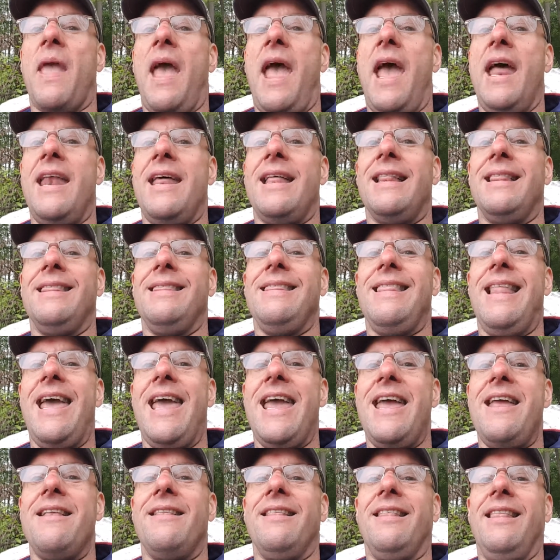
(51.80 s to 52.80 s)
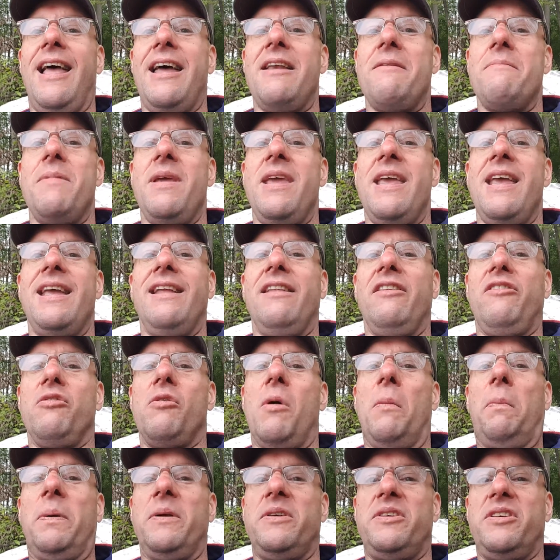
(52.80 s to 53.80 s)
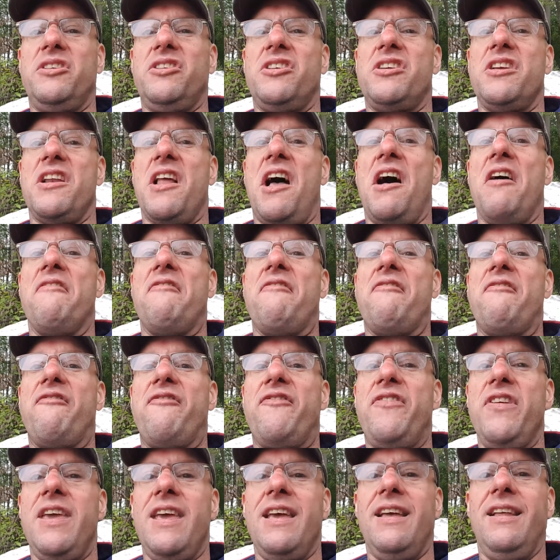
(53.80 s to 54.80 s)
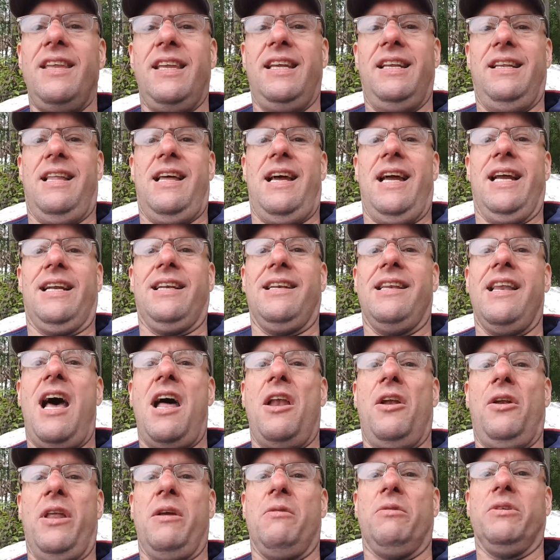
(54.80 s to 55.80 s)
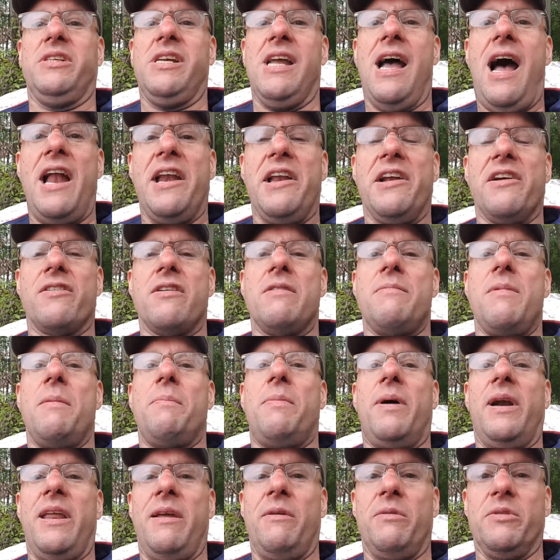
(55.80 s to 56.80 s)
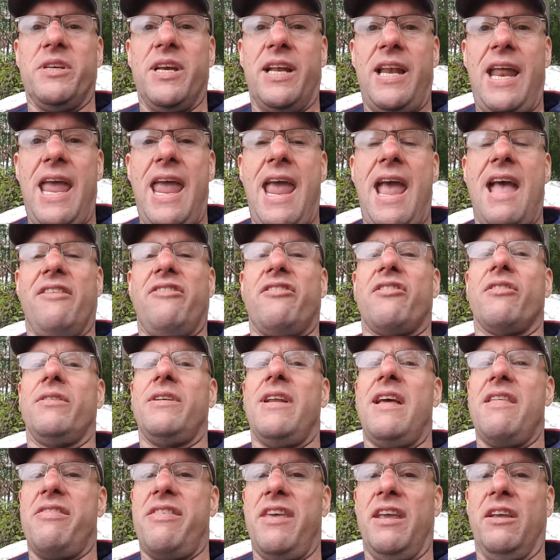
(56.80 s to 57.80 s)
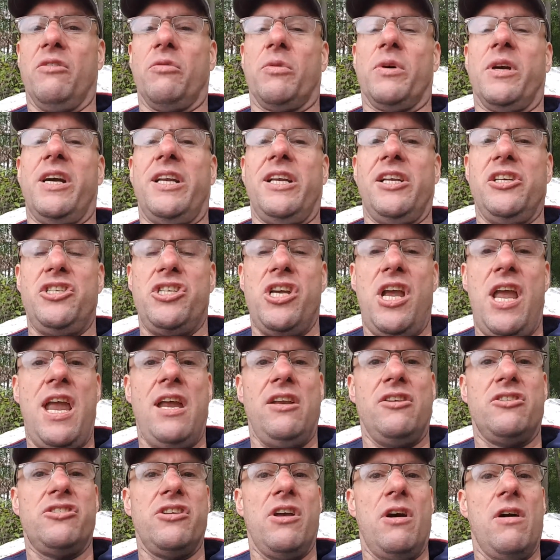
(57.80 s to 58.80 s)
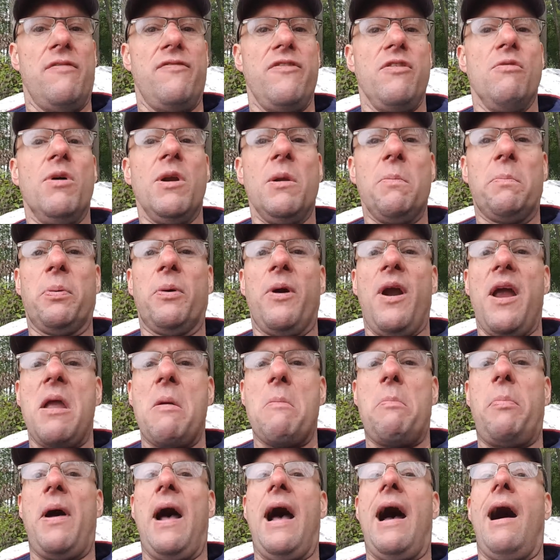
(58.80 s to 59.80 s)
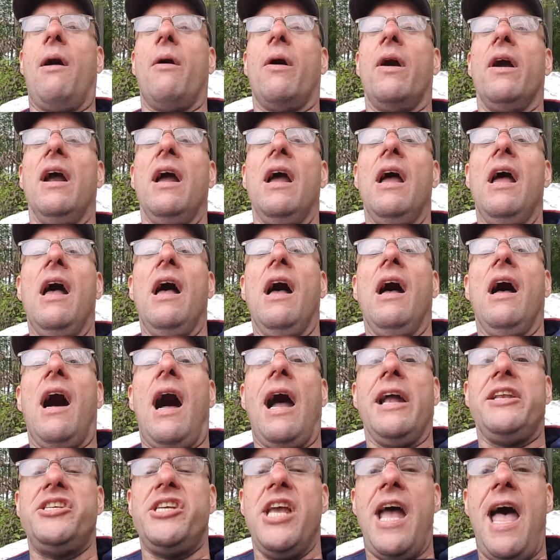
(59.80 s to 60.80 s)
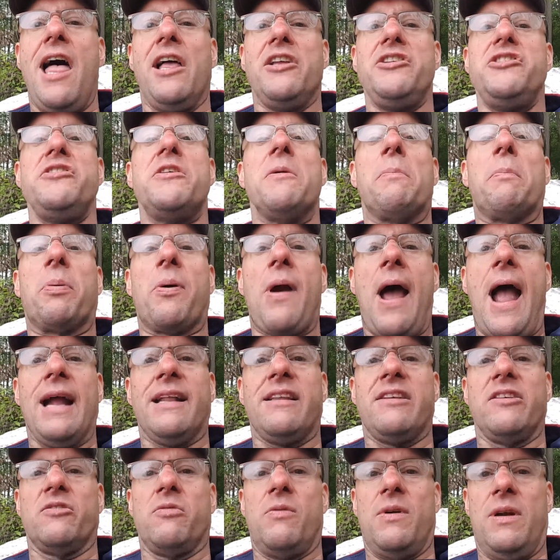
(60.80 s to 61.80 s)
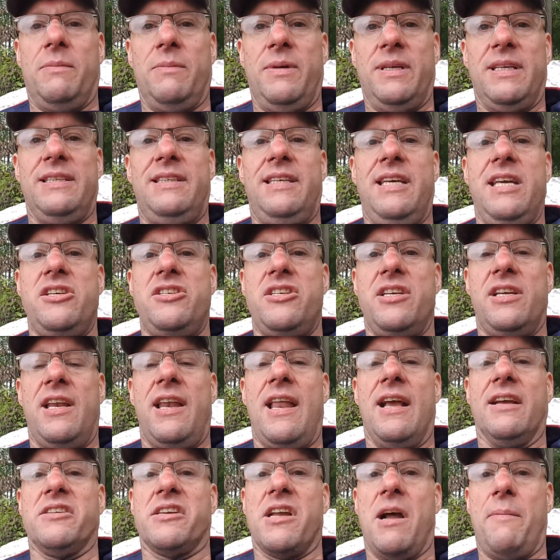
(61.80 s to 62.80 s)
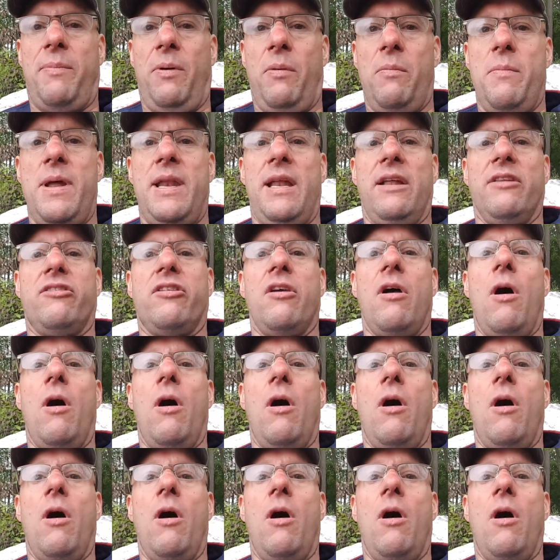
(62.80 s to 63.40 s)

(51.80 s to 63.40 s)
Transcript: And it laid, led me into a position of feeling like not only was God hearing me, but He was going to answer and that things were going to change. So if you want to pray in power, I challenge you to practice what I'm going to teach in the next couple minutes.